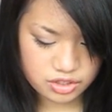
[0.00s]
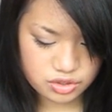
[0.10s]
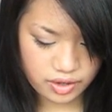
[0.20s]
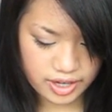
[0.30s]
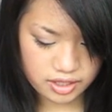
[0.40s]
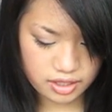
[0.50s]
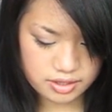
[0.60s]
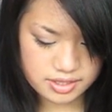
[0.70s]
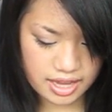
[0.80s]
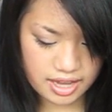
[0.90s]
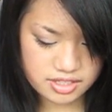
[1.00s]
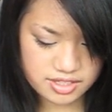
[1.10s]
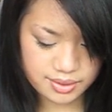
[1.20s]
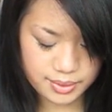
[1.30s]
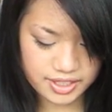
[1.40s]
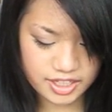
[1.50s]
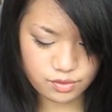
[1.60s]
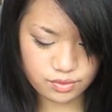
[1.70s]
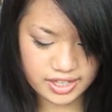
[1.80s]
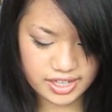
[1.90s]
triclosan to
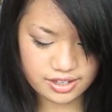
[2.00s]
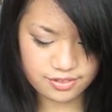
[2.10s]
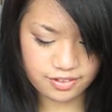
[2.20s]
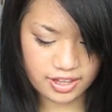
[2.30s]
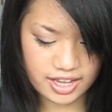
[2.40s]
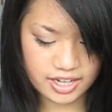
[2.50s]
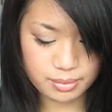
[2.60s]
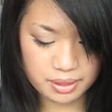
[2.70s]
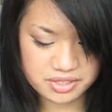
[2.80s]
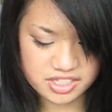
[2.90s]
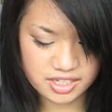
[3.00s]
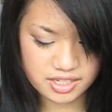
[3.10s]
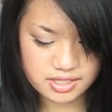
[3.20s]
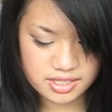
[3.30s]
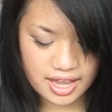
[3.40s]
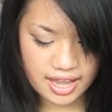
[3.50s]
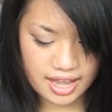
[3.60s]
quickly relieve any blemishes,